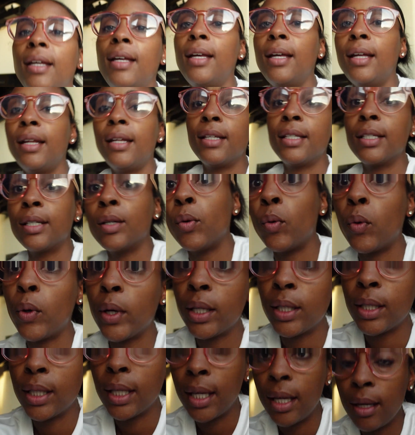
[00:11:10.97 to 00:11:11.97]
It is
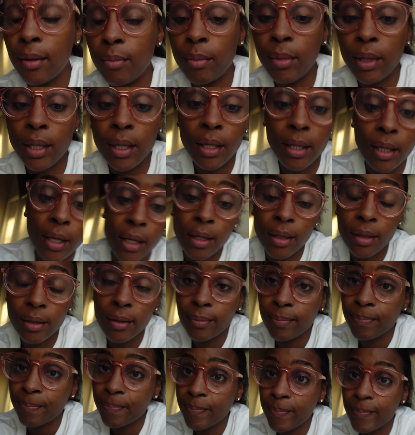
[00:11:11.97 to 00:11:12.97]
going to get me
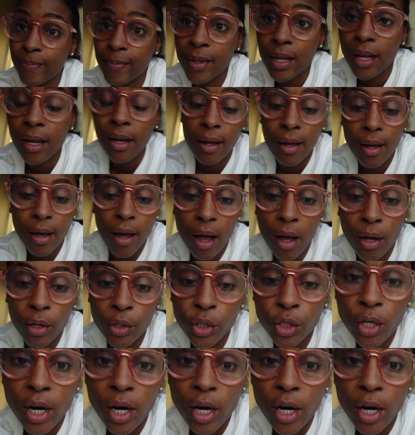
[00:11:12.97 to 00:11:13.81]
on